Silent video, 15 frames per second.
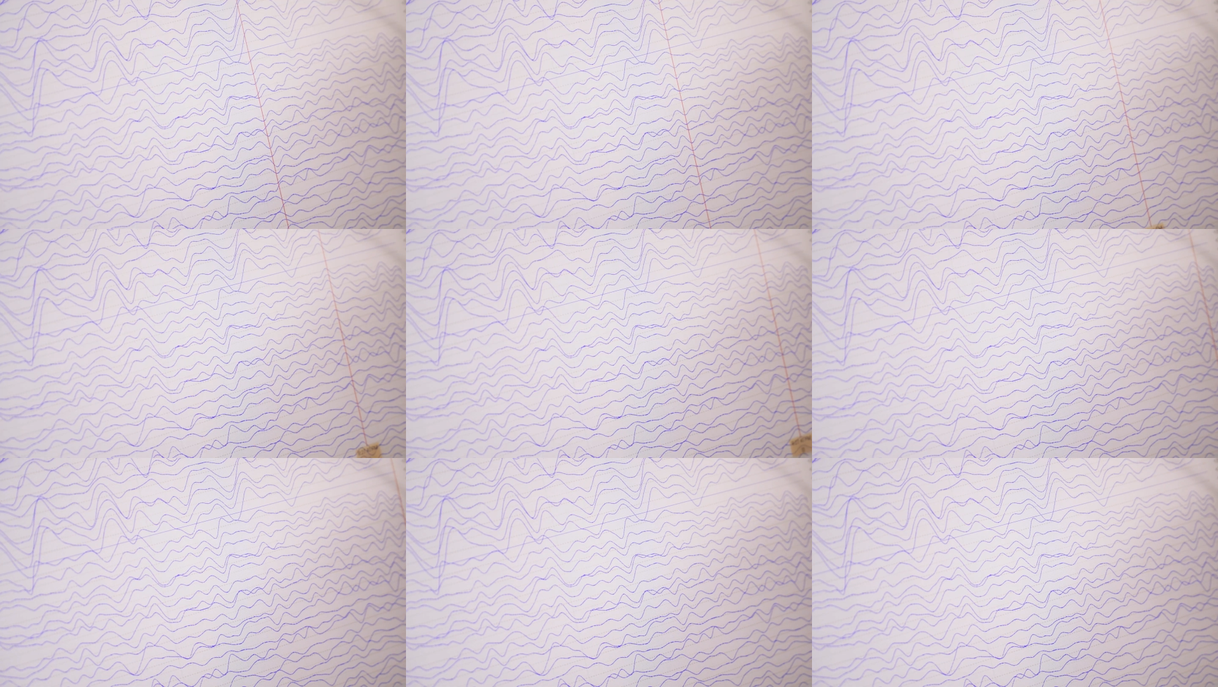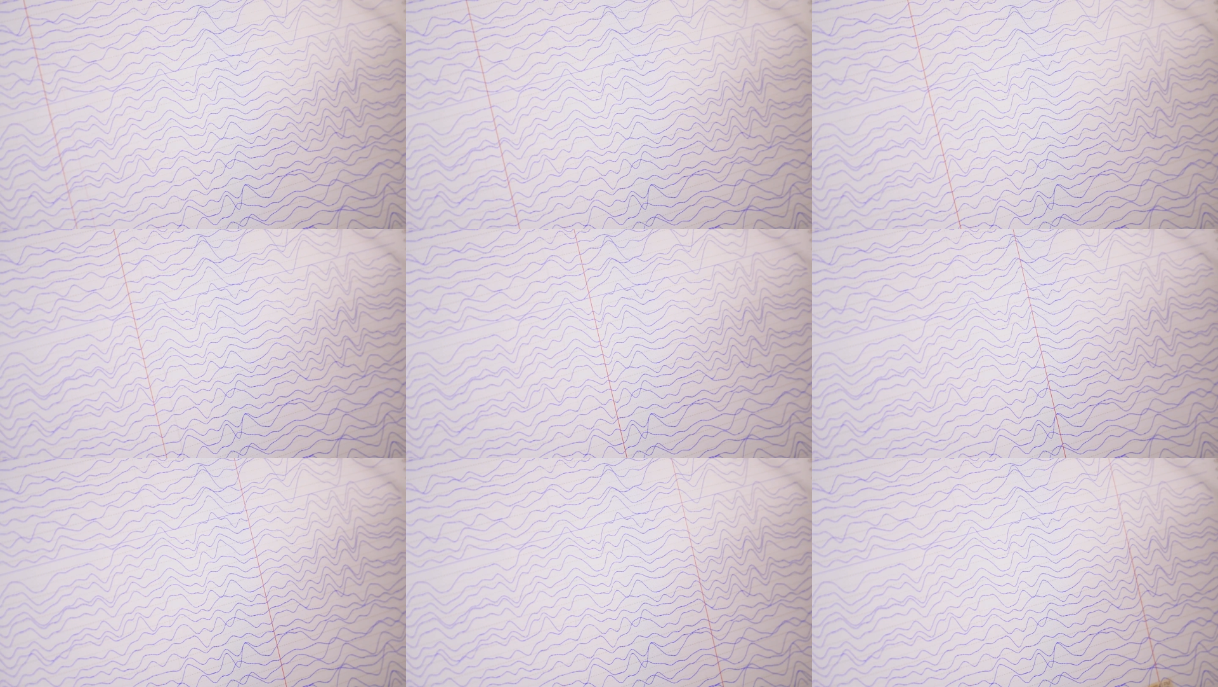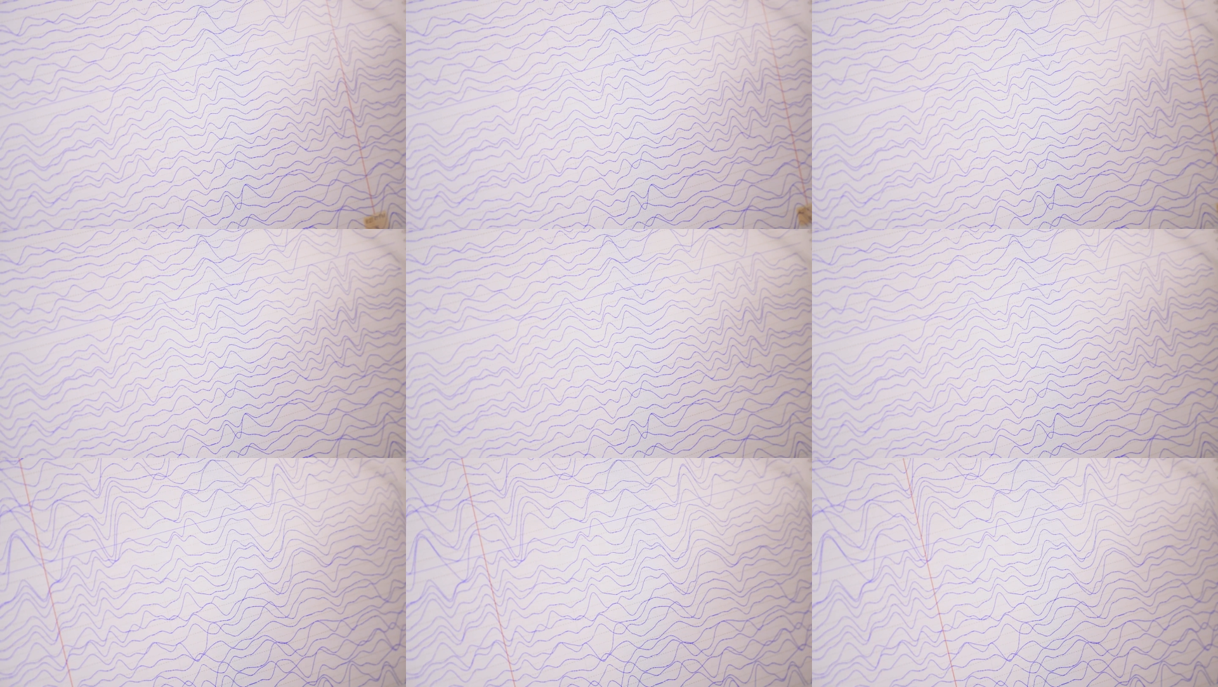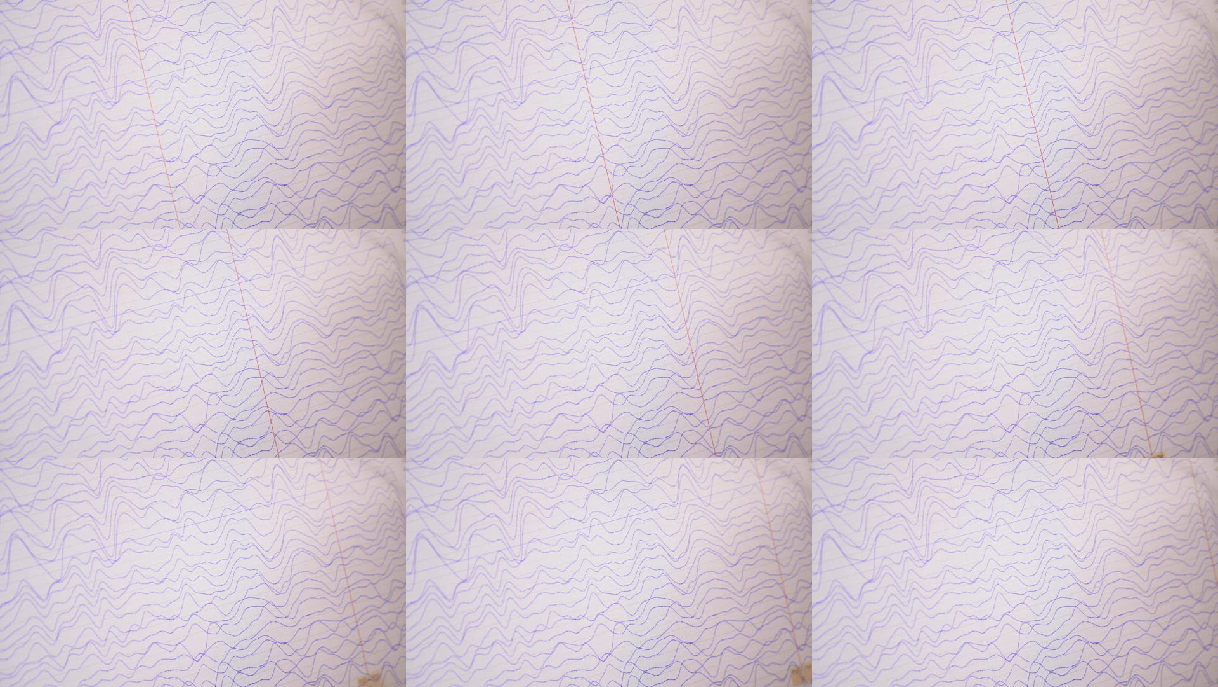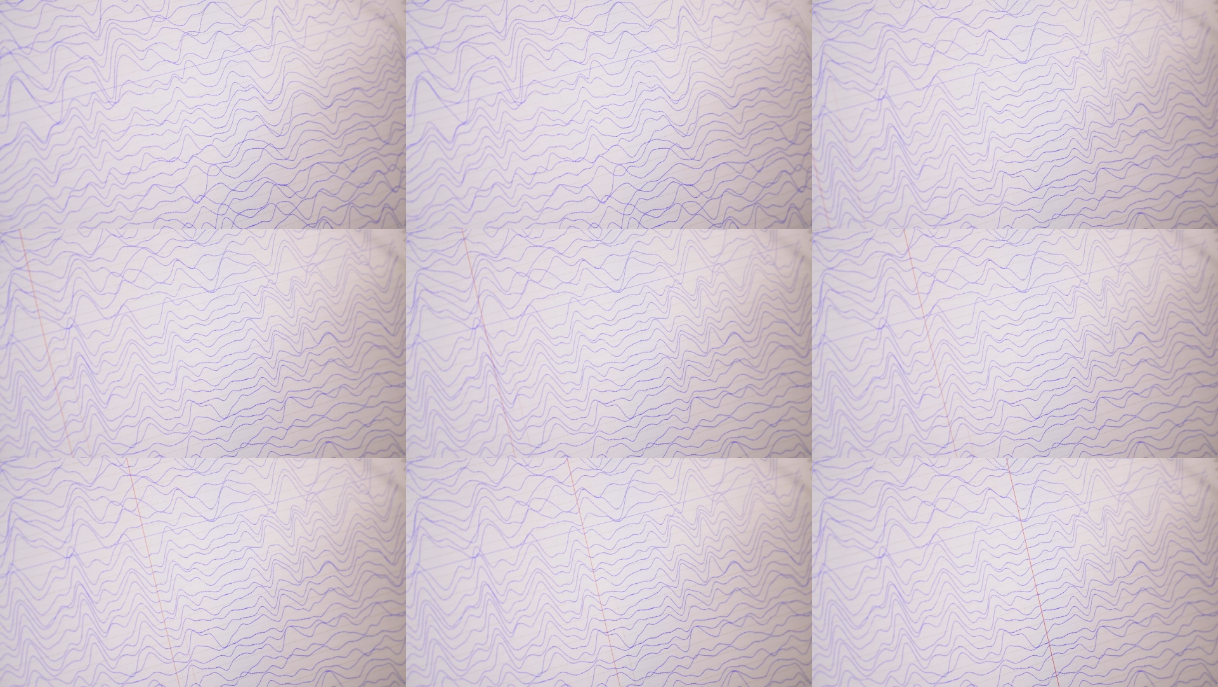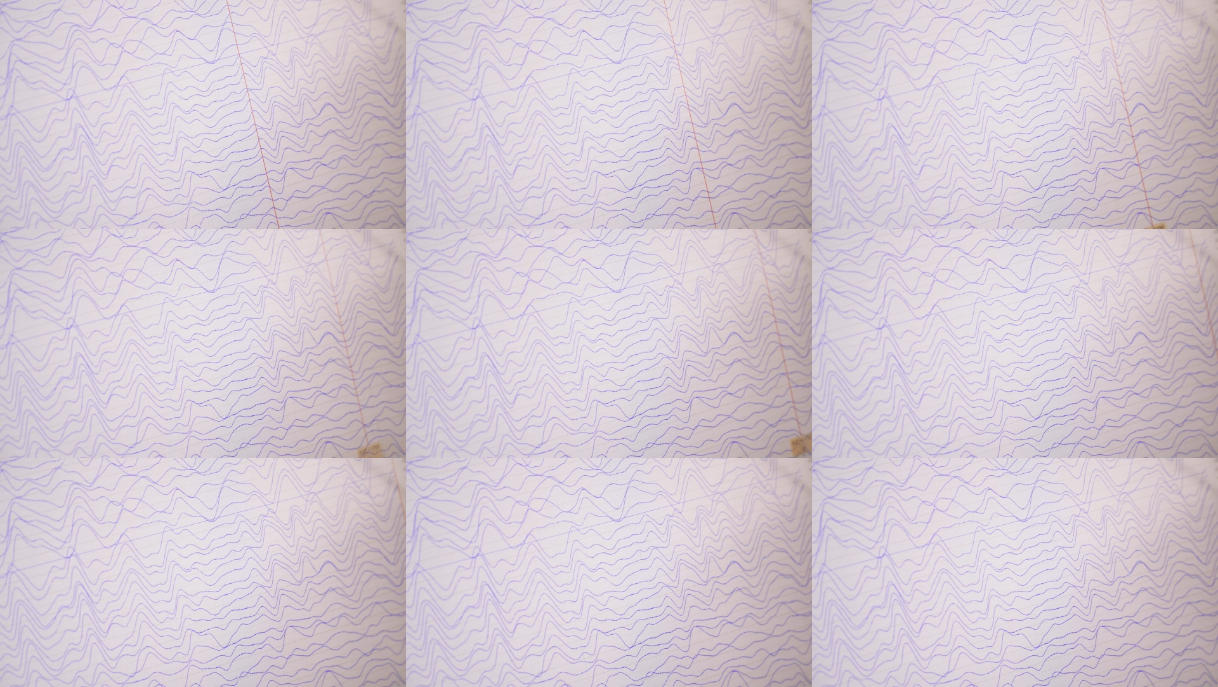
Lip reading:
Nobody's mouth can be seen.